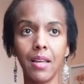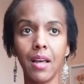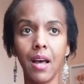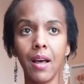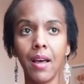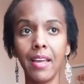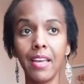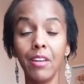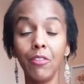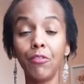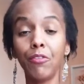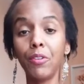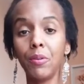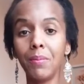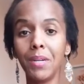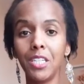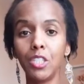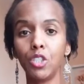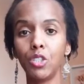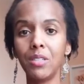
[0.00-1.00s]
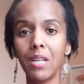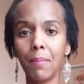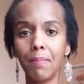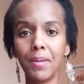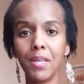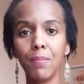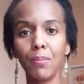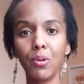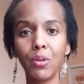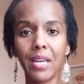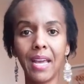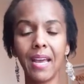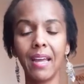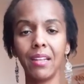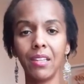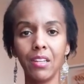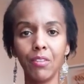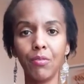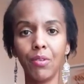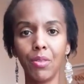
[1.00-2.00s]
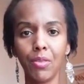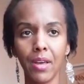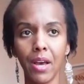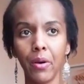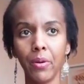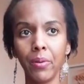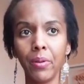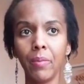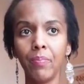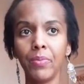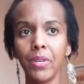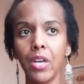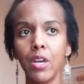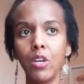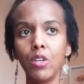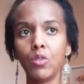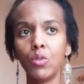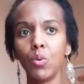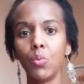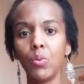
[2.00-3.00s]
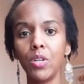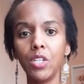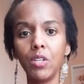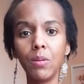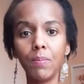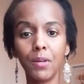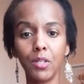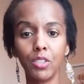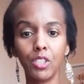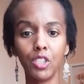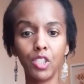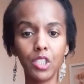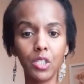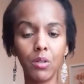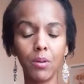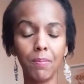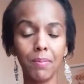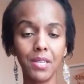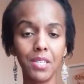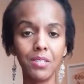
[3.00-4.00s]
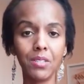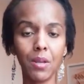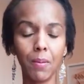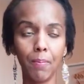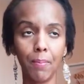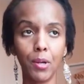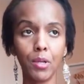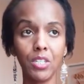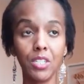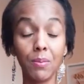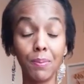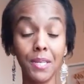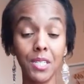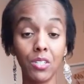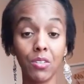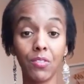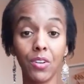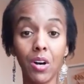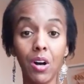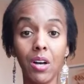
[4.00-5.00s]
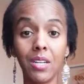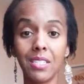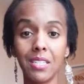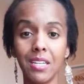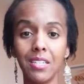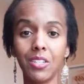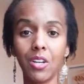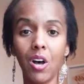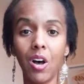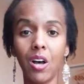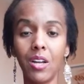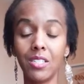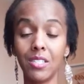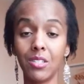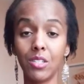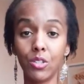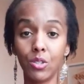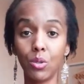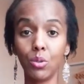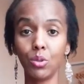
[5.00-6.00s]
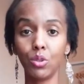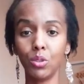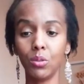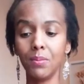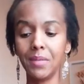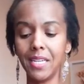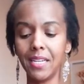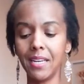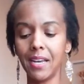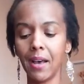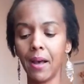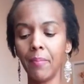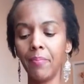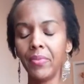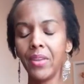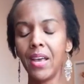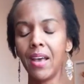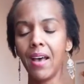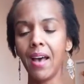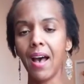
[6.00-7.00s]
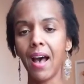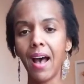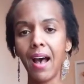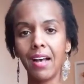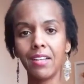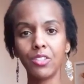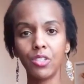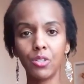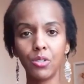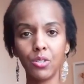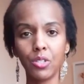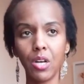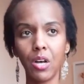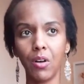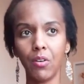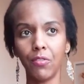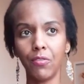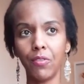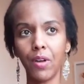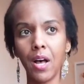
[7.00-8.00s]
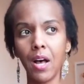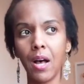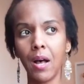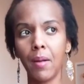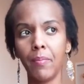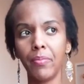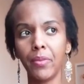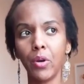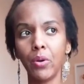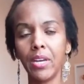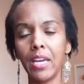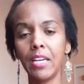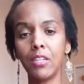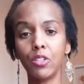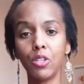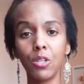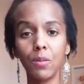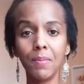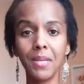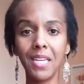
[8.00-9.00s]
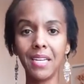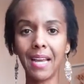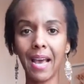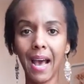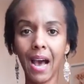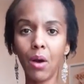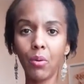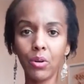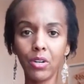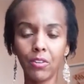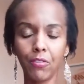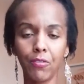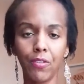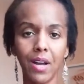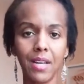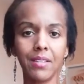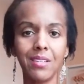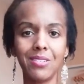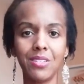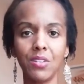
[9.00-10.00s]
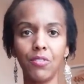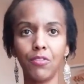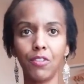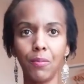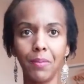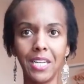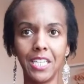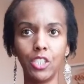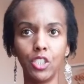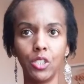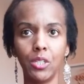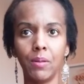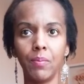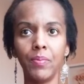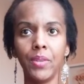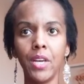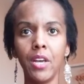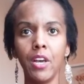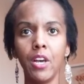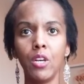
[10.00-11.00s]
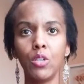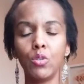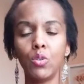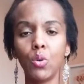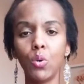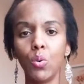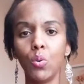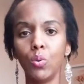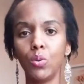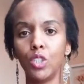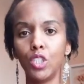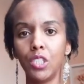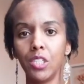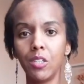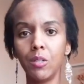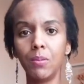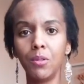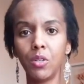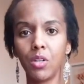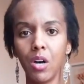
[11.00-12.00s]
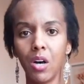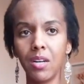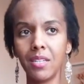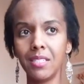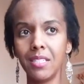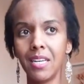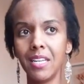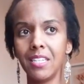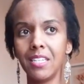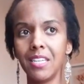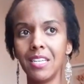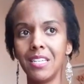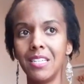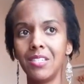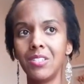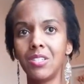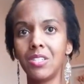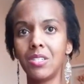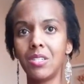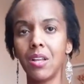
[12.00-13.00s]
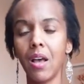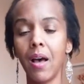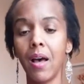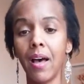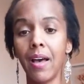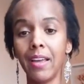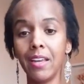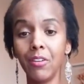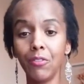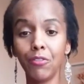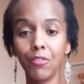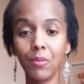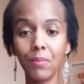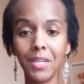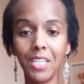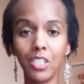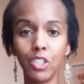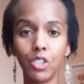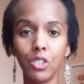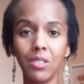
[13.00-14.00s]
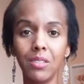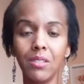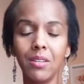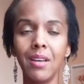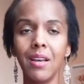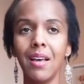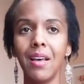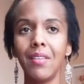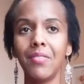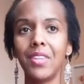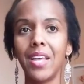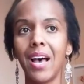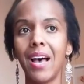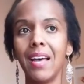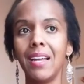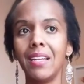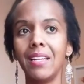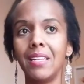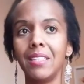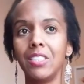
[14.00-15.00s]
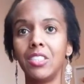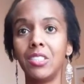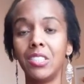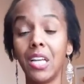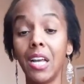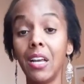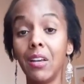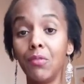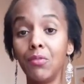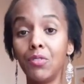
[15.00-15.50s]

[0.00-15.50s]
information that people can't live without. So when you're about to share a piece of content on the social media, ask yourself, okay, it took me an hour to find this information. So shareable content is information that saves